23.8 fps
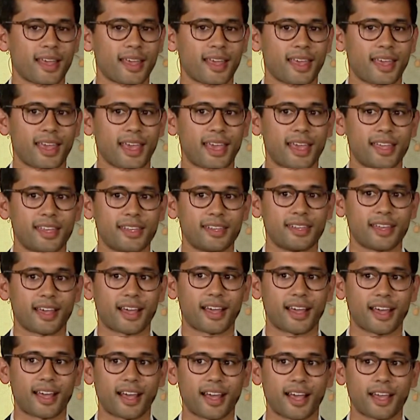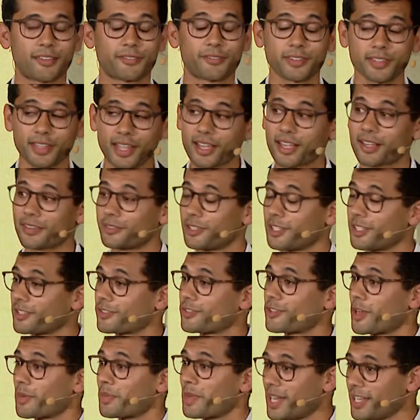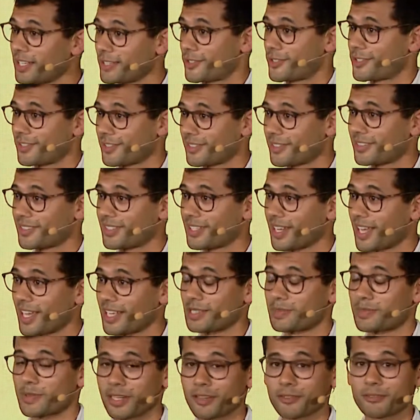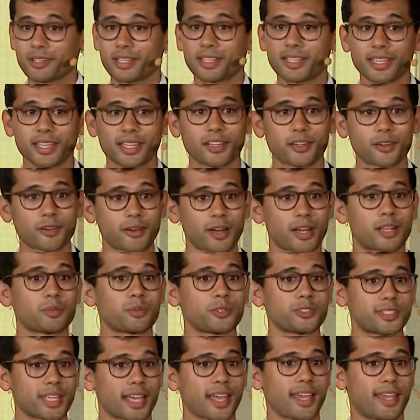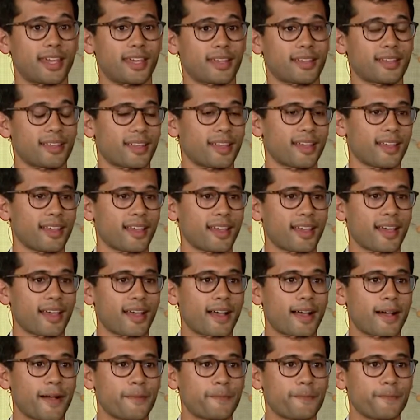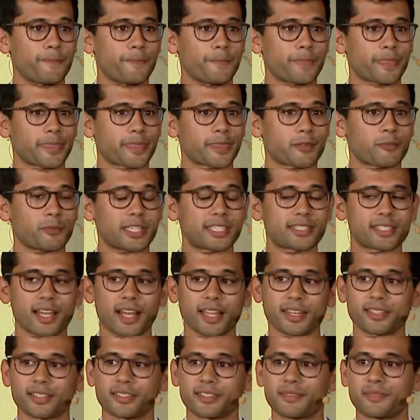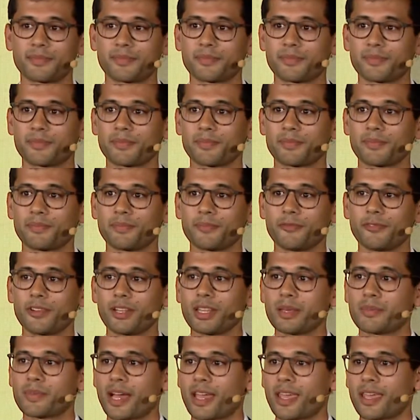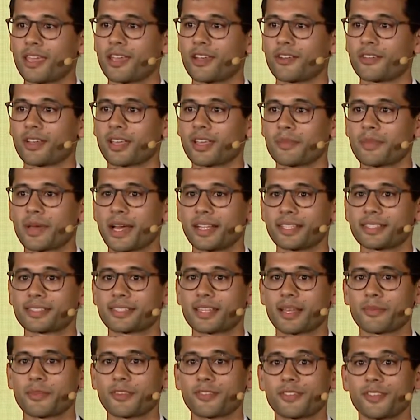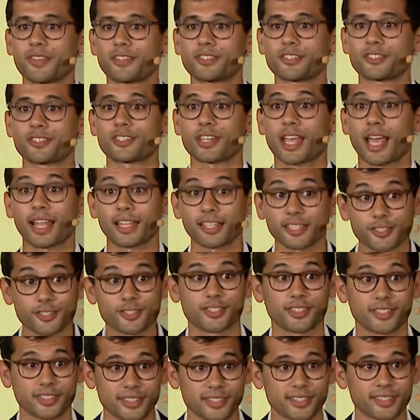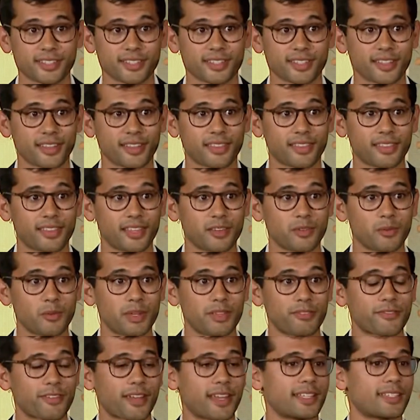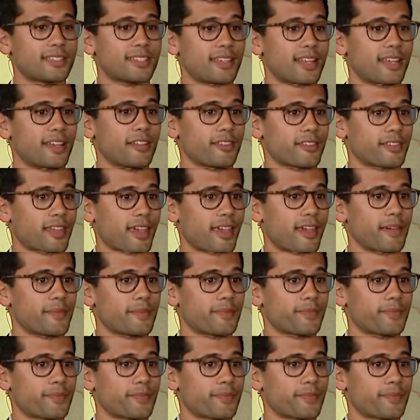And I feel like I've learnt so much today. It's been a really incredible day. We started really by hearing about some of the challenges that we face in healthcare.